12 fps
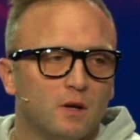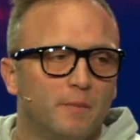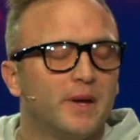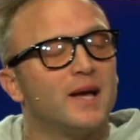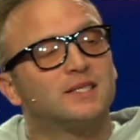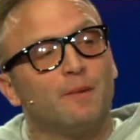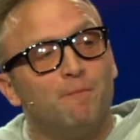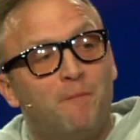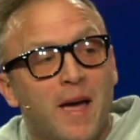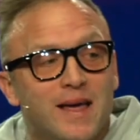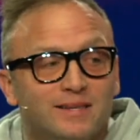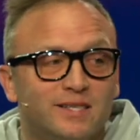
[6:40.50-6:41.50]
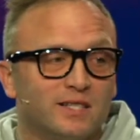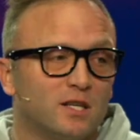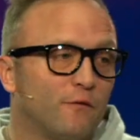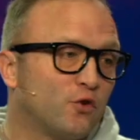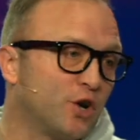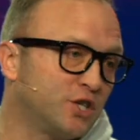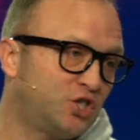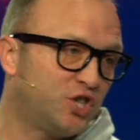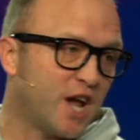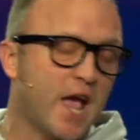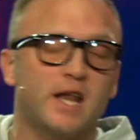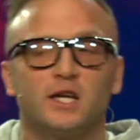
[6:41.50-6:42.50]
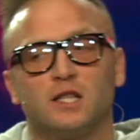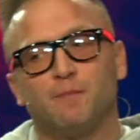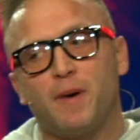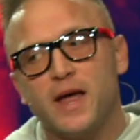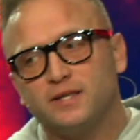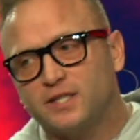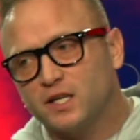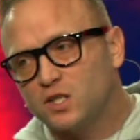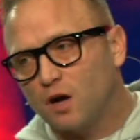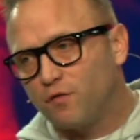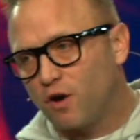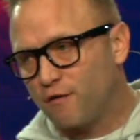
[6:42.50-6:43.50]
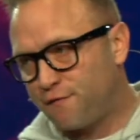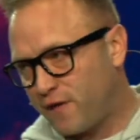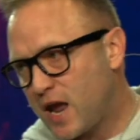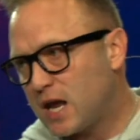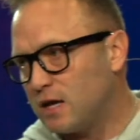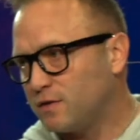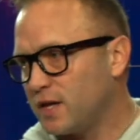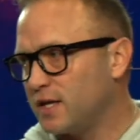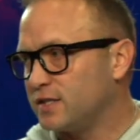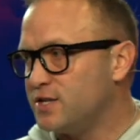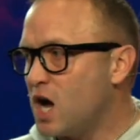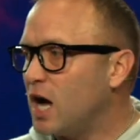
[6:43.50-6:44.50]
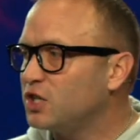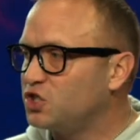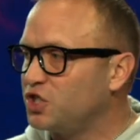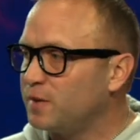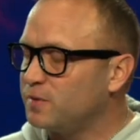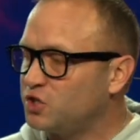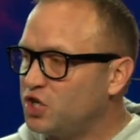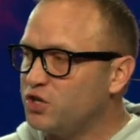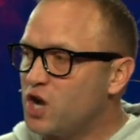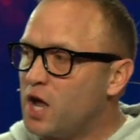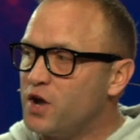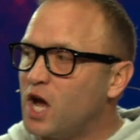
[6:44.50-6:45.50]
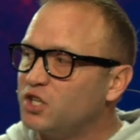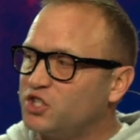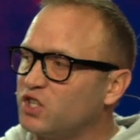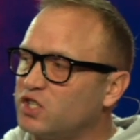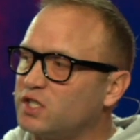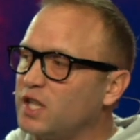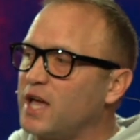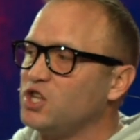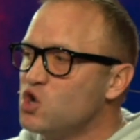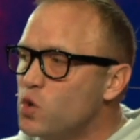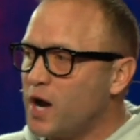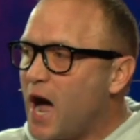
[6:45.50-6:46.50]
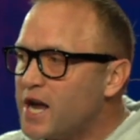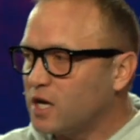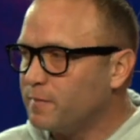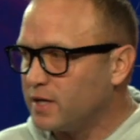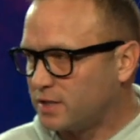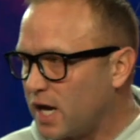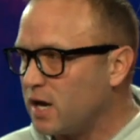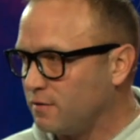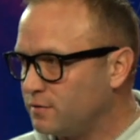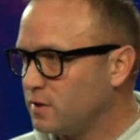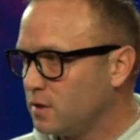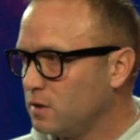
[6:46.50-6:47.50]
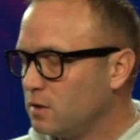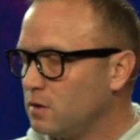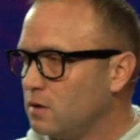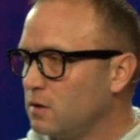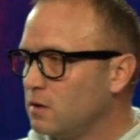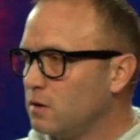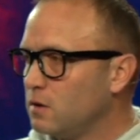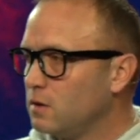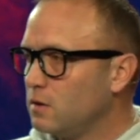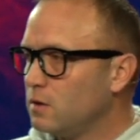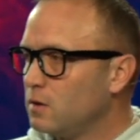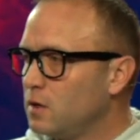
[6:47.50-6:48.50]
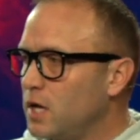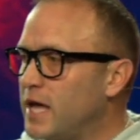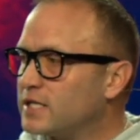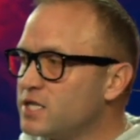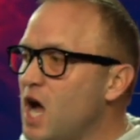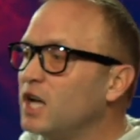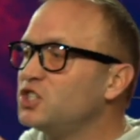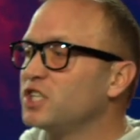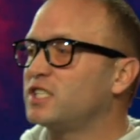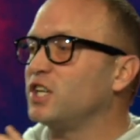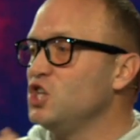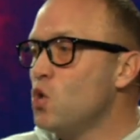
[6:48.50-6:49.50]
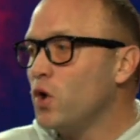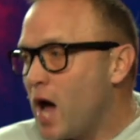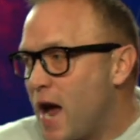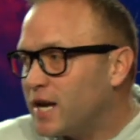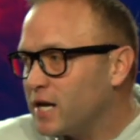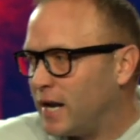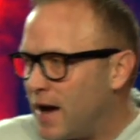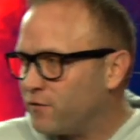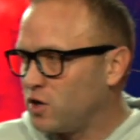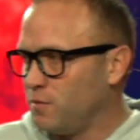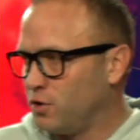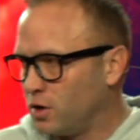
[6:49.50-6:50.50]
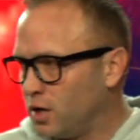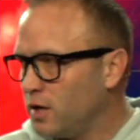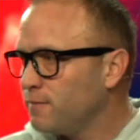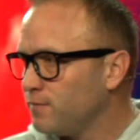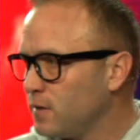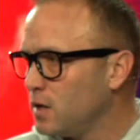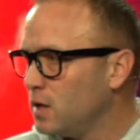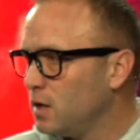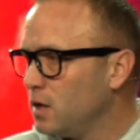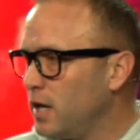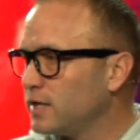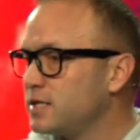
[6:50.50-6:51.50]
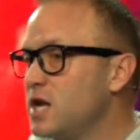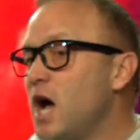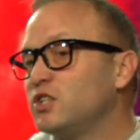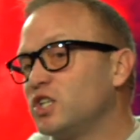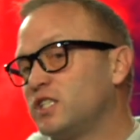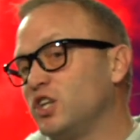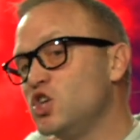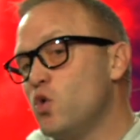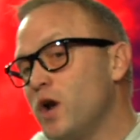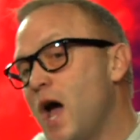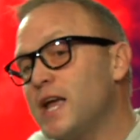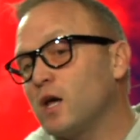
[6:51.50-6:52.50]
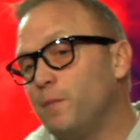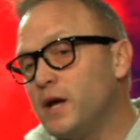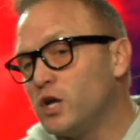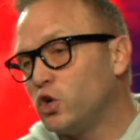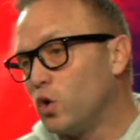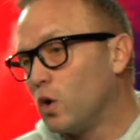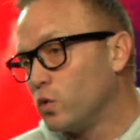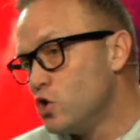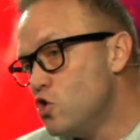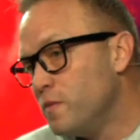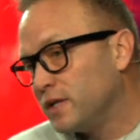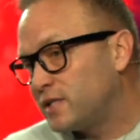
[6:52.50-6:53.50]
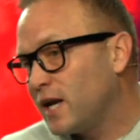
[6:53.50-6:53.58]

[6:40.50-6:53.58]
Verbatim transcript: Because the basis of Christianity, the basics of our faith is not, ju ju not, not just that you and I could be saved. It's not just that you and I could have community. It's not just that you and I could be into a room and